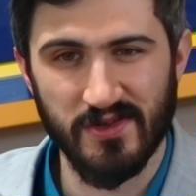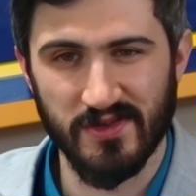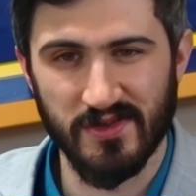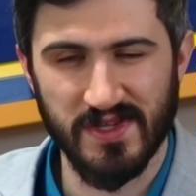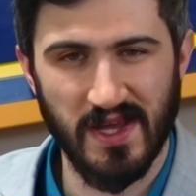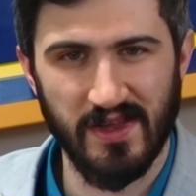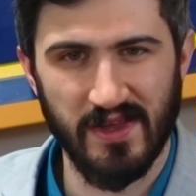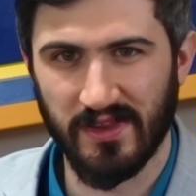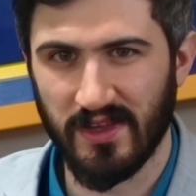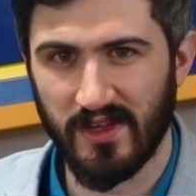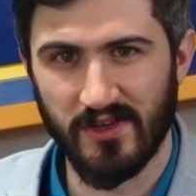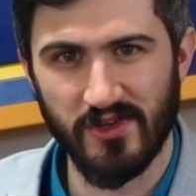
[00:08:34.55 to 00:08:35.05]
so it's
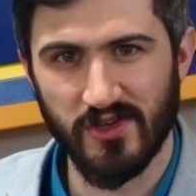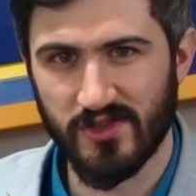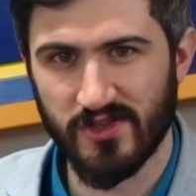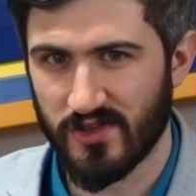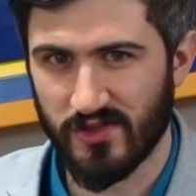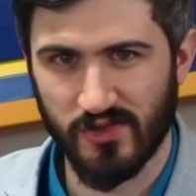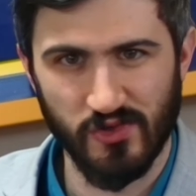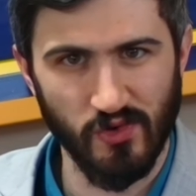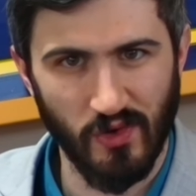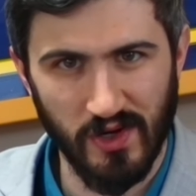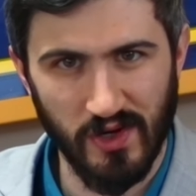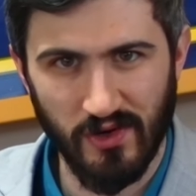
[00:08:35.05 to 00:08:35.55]
not like they
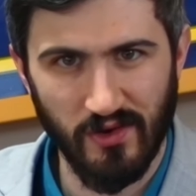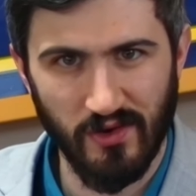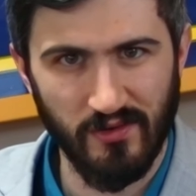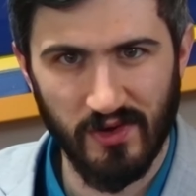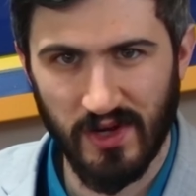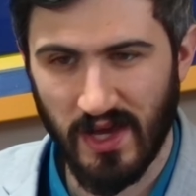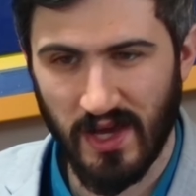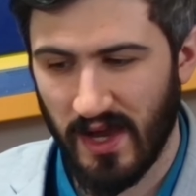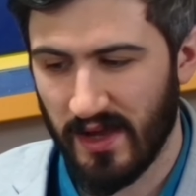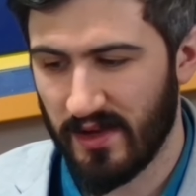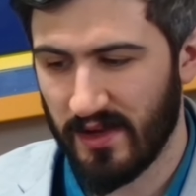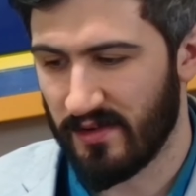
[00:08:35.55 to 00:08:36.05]
just joined
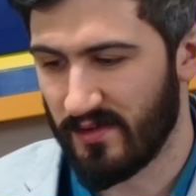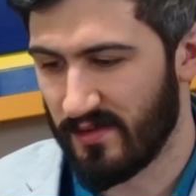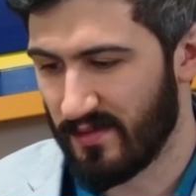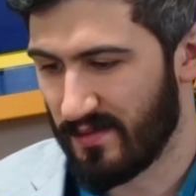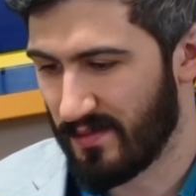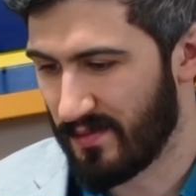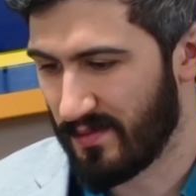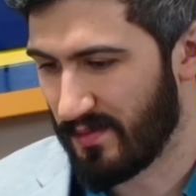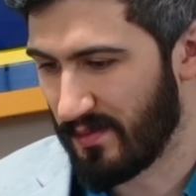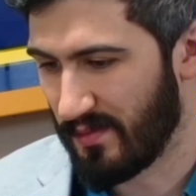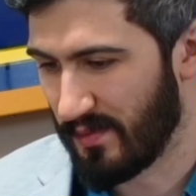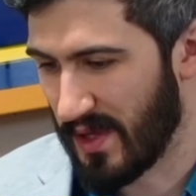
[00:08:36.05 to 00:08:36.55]
overnight
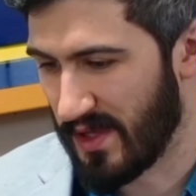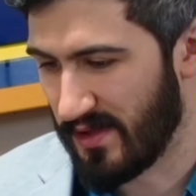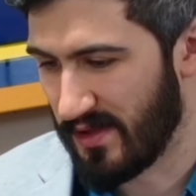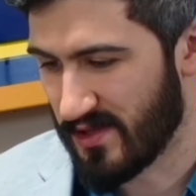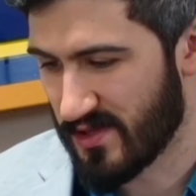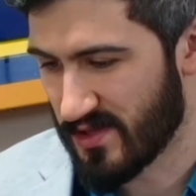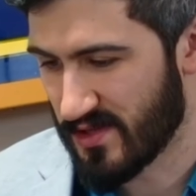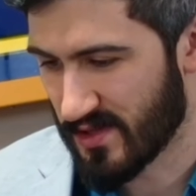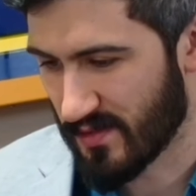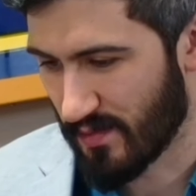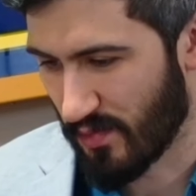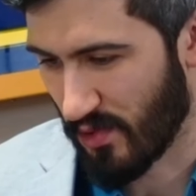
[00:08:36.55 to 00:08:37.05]
and made
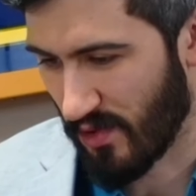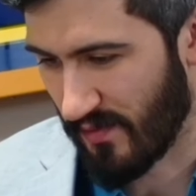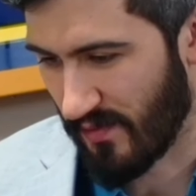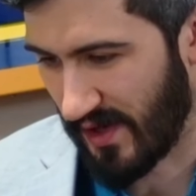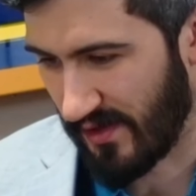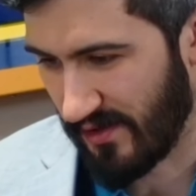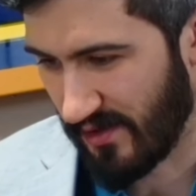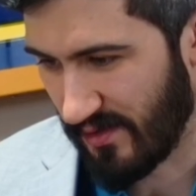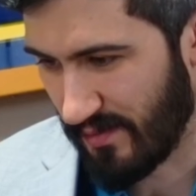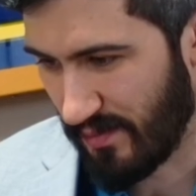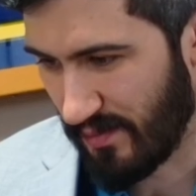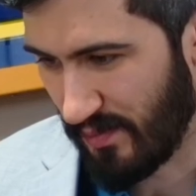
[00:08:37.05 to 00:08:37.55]
this
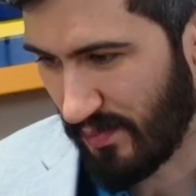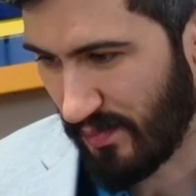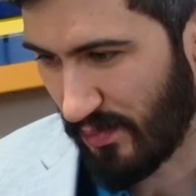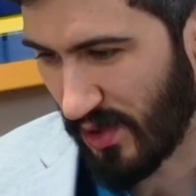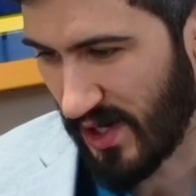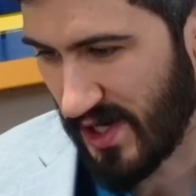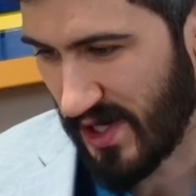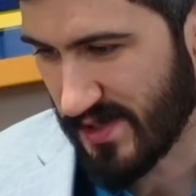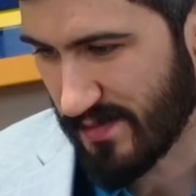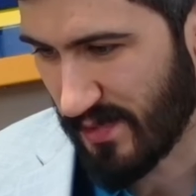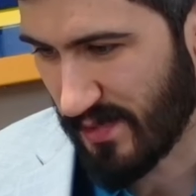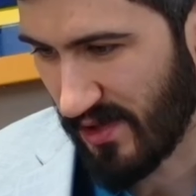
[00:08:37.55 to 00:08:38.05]
profile to
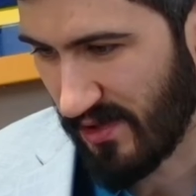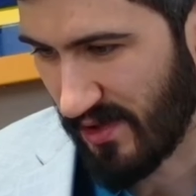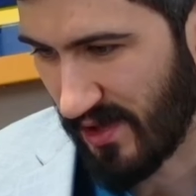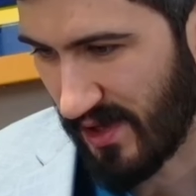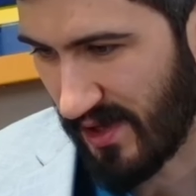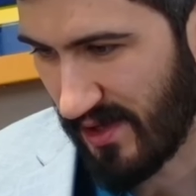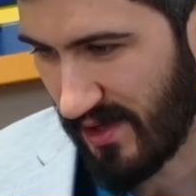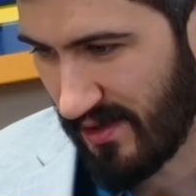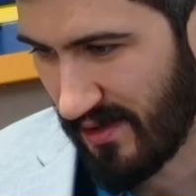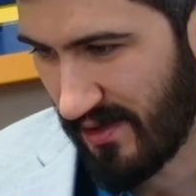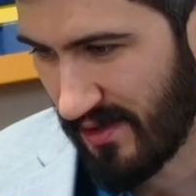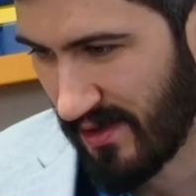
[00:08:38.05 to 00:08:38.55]
praise Bud
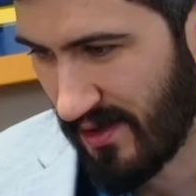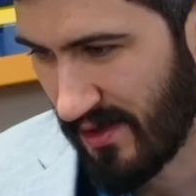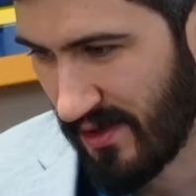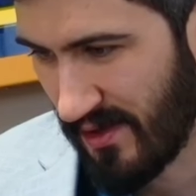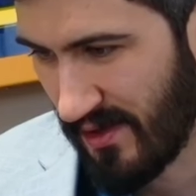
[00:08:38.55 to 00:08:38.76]
Light.